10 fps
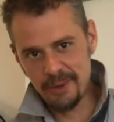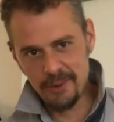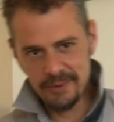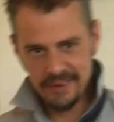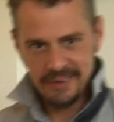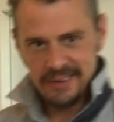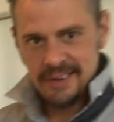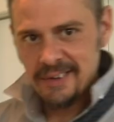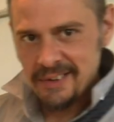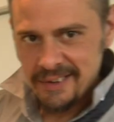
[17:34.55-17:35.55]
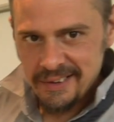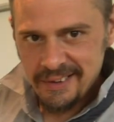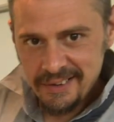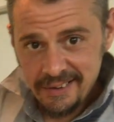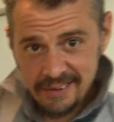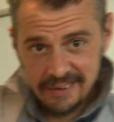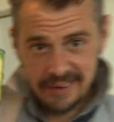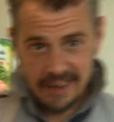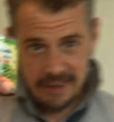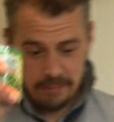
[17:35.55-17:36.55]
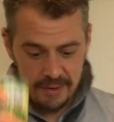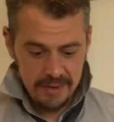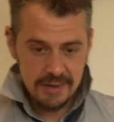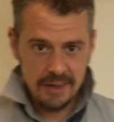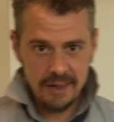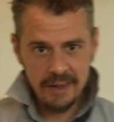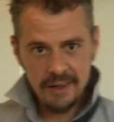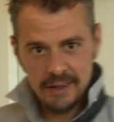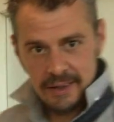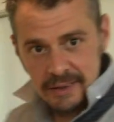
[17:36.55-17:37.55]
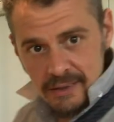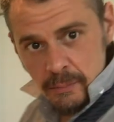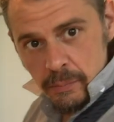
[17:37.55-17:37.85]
going. Got the can of peas. Gonna dump